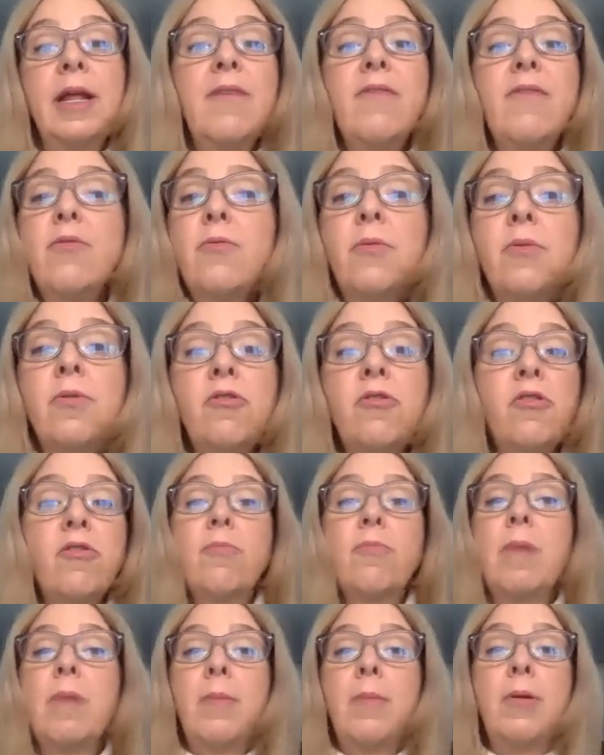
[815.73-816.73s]
even
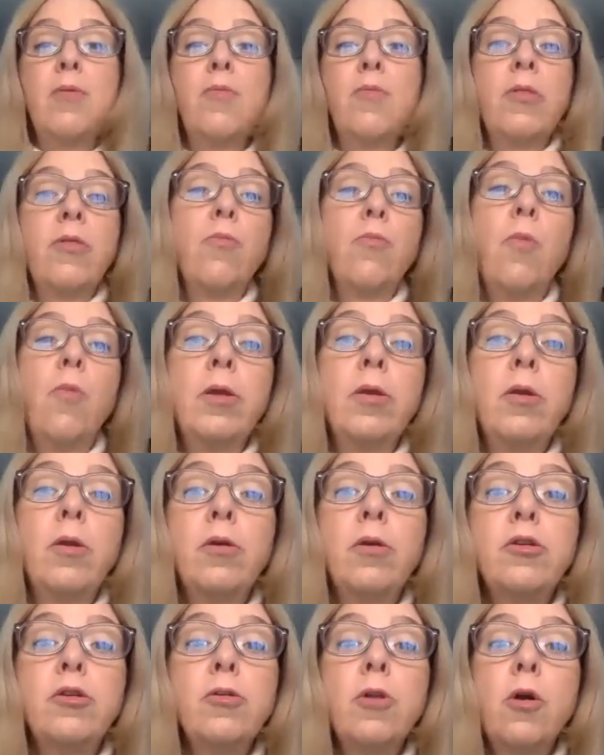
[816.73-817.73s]
just maybe with 1
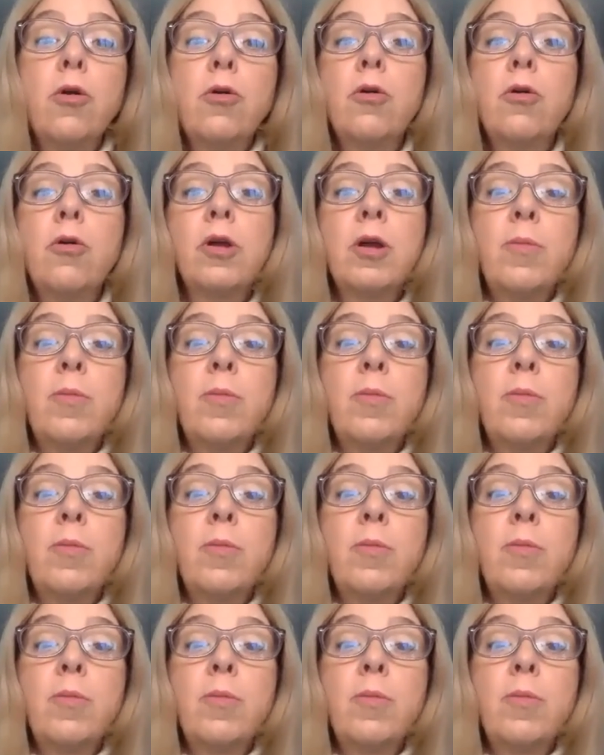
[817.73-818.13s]
or 2 local